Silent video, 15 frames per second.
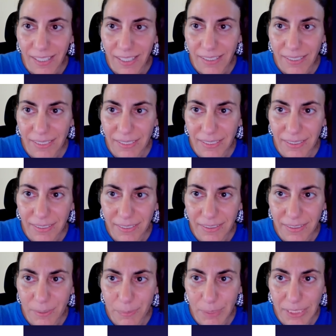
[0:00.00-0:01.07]
It
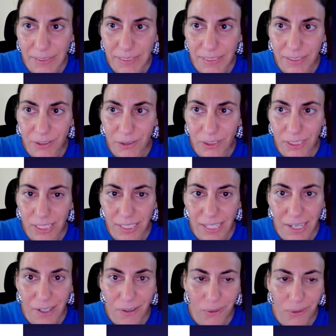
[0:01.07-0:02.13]
is amazing. You can
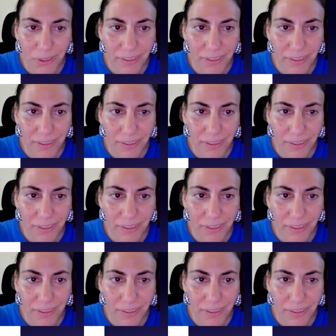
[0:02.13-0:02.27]
now order